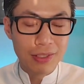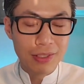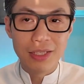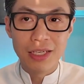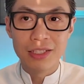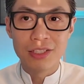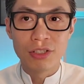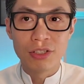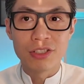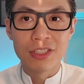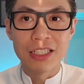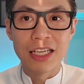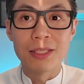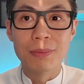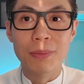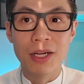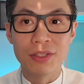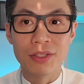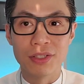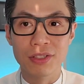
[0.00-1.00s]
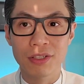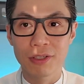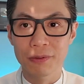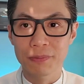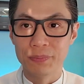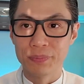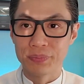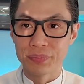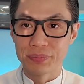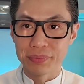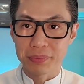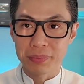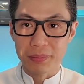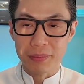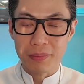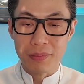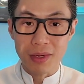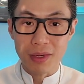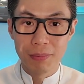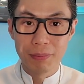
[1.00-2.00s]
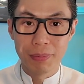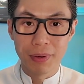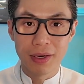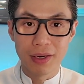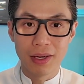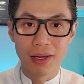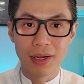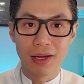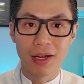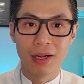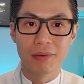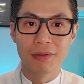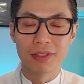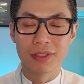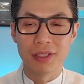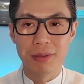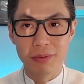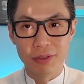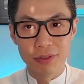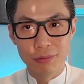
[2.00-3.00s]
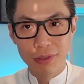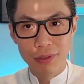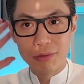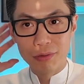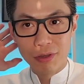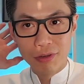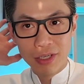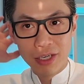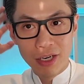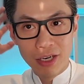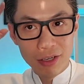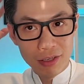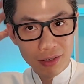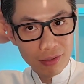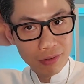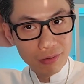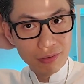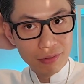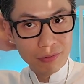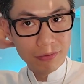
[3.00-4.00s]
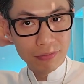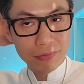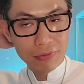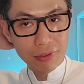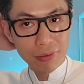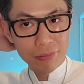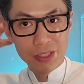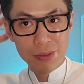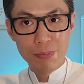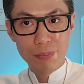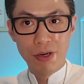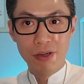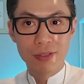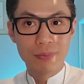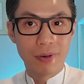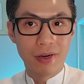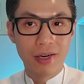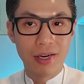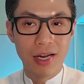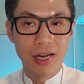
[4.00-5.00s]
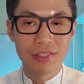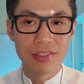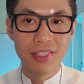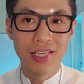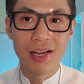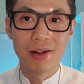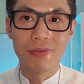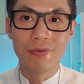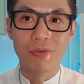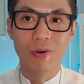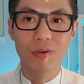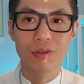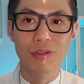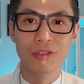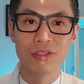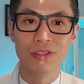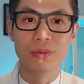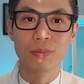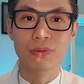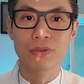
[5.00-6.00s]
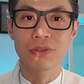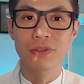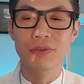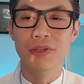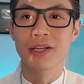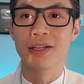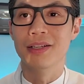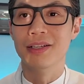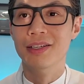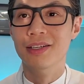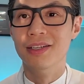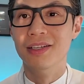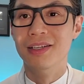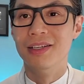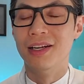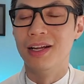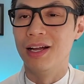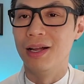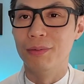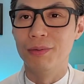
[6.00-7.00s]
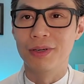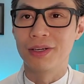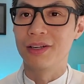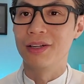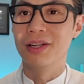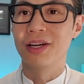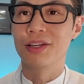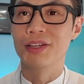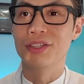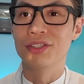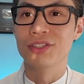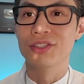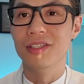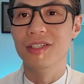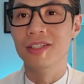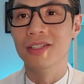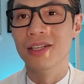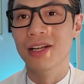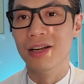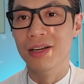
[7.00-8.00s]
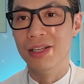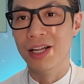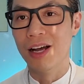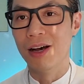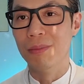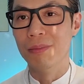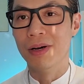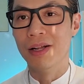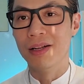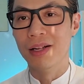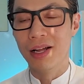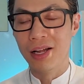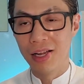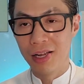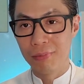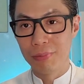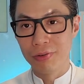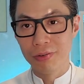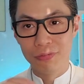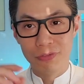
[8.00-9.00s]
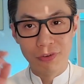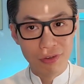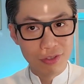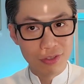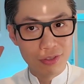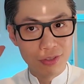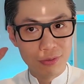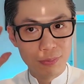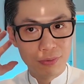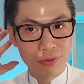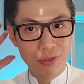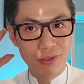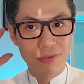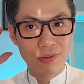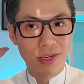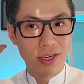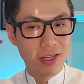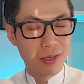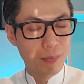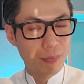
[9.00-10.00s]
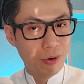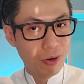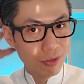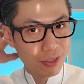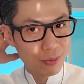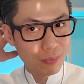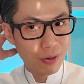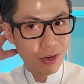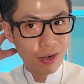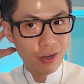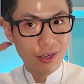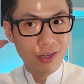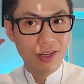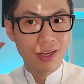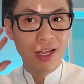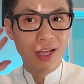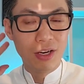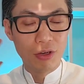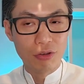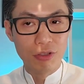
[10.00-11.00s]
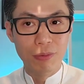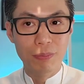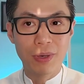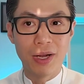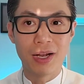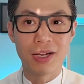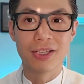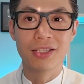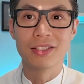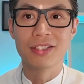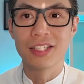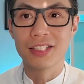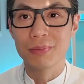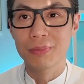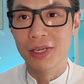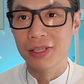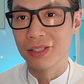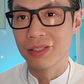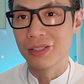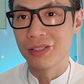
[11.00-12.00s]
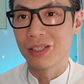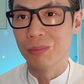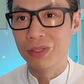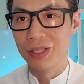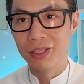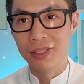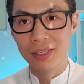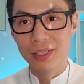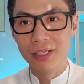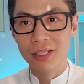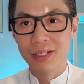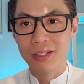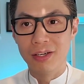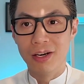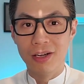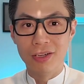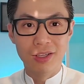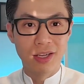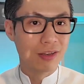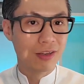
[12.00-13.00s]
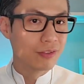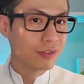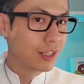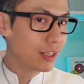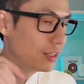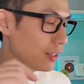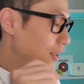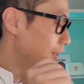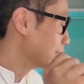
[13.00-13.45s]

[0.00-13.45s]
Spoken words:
It took 6 months though, but I was able to regrow hair from this bald spot. I actually have photos to prove it. I'm not gonna show you that now, but I have photos to prove. I had a bald spot and it grew back in 6 months, completely gone now, right? You can